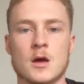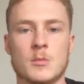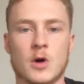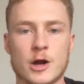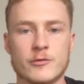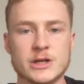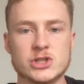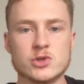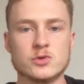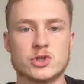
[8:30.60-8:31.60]
My
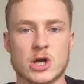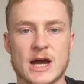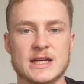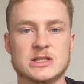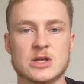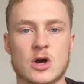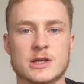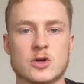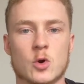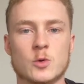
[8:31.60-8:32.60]
original trades,
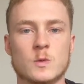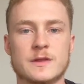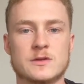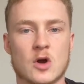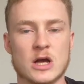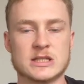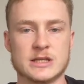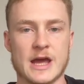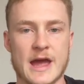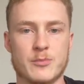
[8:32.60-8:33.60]
I'd gone with
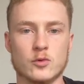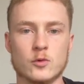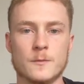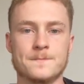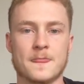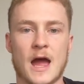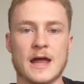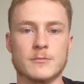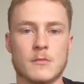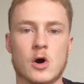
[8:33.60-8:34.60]
Dyson Heppell
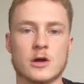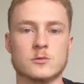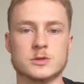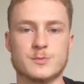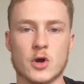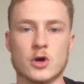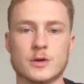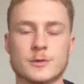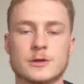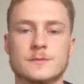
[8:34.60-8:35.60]
and Miles
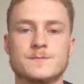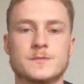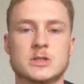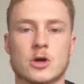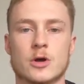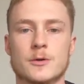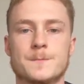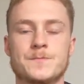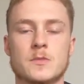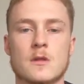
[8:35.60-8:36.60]
Bergman. So
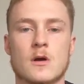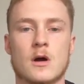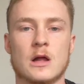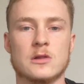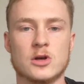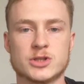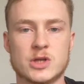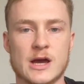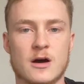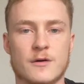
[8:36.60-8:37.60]
I lost
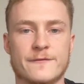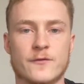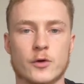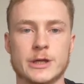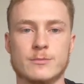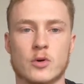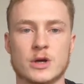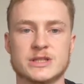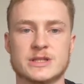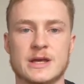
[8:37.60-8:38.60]
out on 40
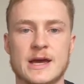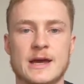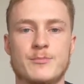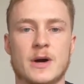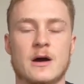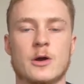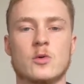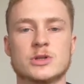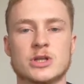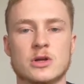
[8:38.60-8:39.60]
points there, but I
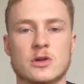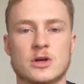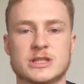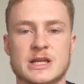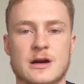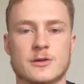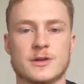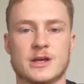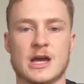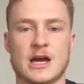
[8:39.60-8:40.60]
also lost out on
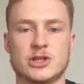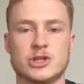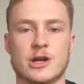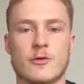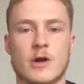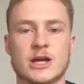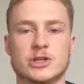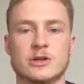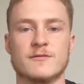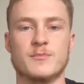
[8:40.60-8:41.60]
the cash
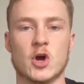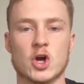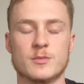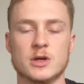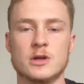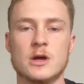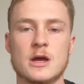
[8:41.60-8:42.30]
generation of Bergman.